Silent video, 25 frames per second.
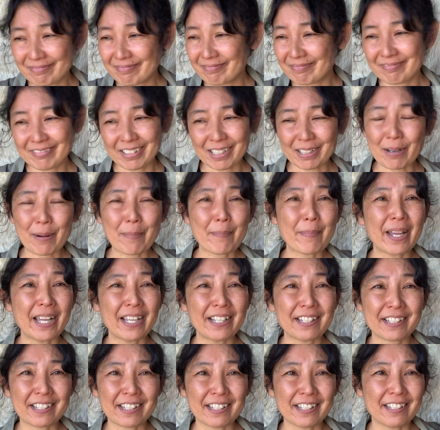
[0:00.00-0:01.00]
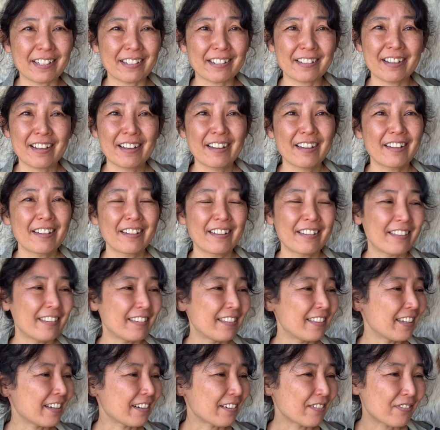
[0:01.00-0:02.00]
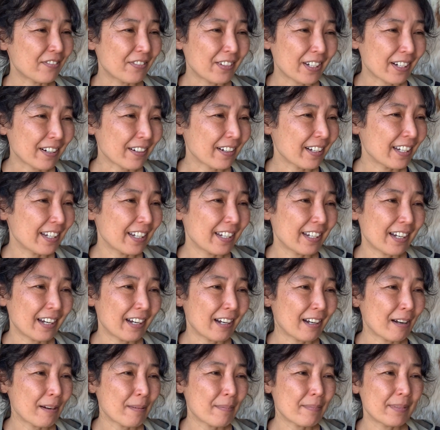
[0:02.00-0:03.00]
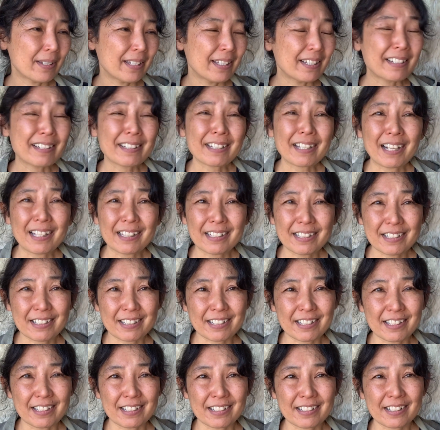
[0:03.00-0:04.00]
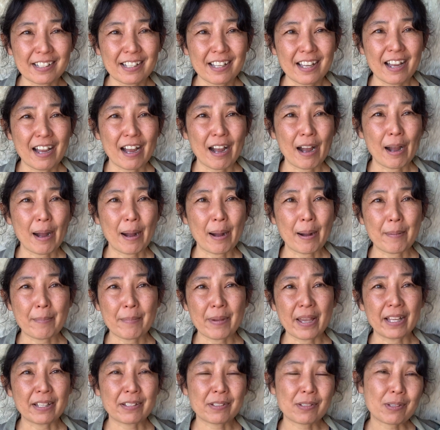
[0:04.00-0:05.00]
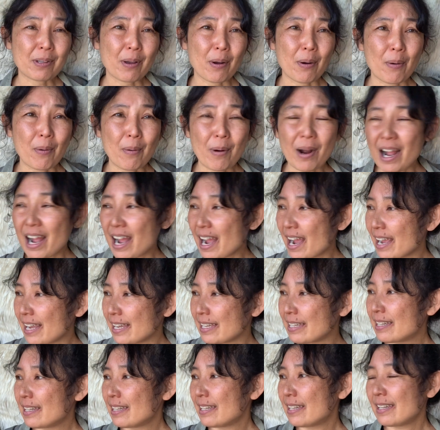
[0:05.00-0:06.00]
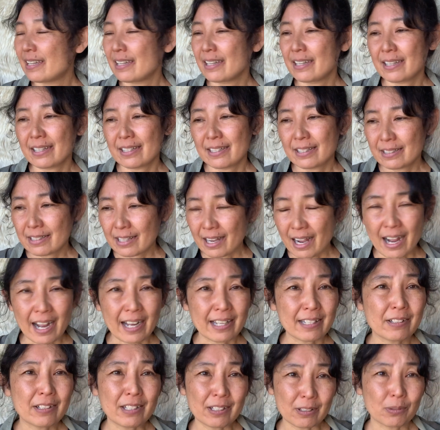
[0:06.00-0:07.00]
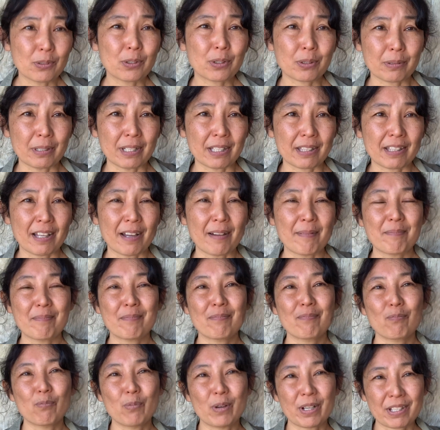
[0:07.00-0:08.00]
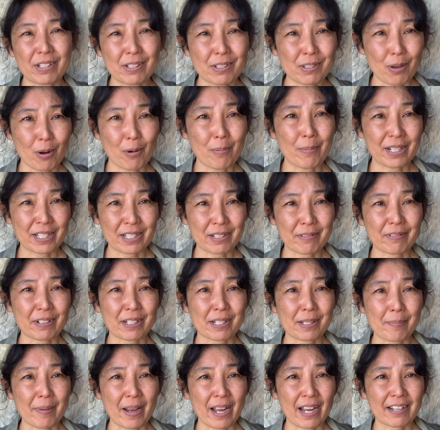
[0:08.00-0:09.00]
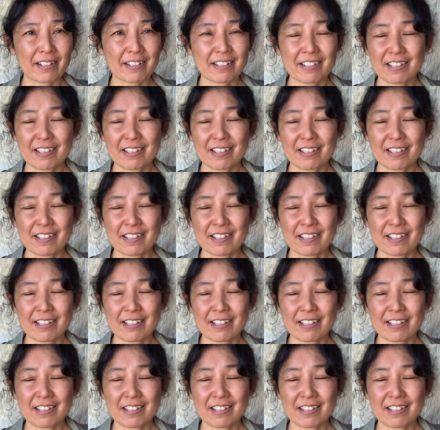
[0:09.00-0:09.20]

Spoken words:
they're amazing. They're very intelligent, and so I do treat them with so much respect